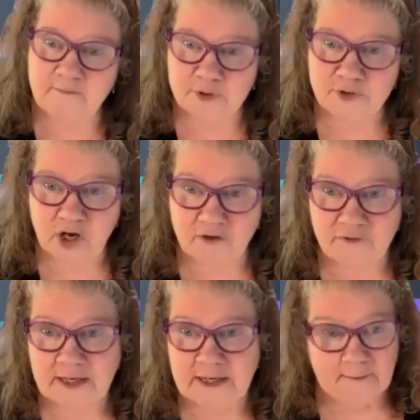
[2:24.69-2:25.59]
First
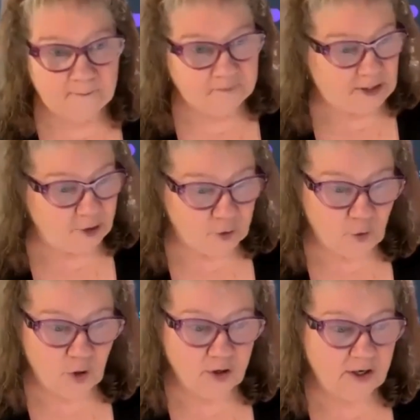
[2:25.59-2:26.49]
off, in New
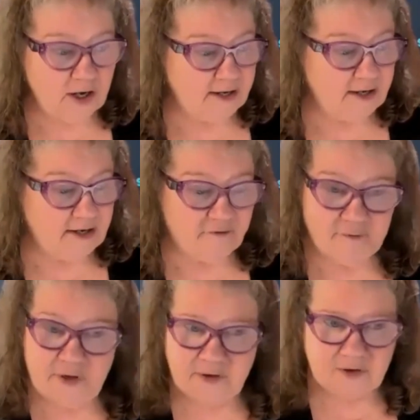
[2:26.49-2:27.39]
York,
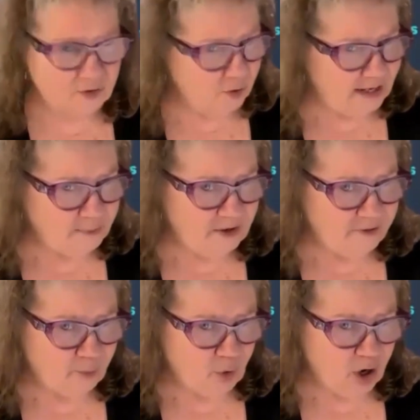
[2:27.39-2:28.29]
correct me
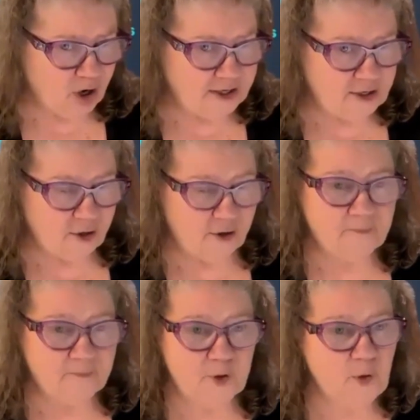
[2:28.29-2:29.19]
if I'm wrong
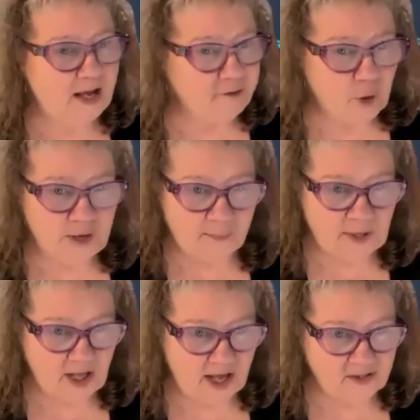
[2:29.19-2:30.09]
here, you have no
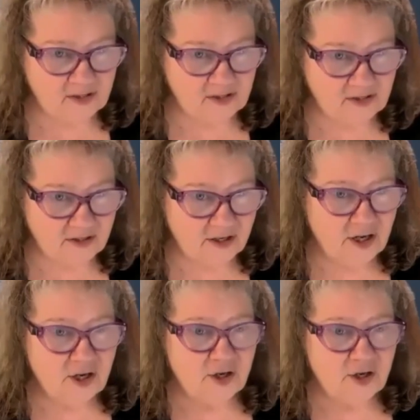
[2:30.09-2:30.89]
MLS.